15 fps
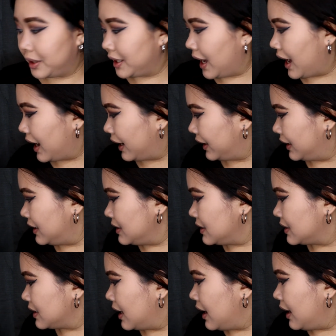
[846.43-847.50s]
the
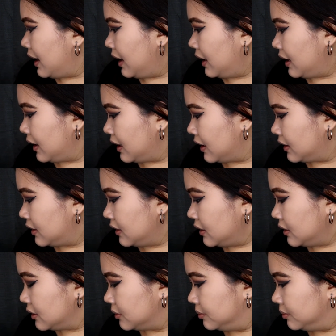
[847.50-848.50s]
eyes, and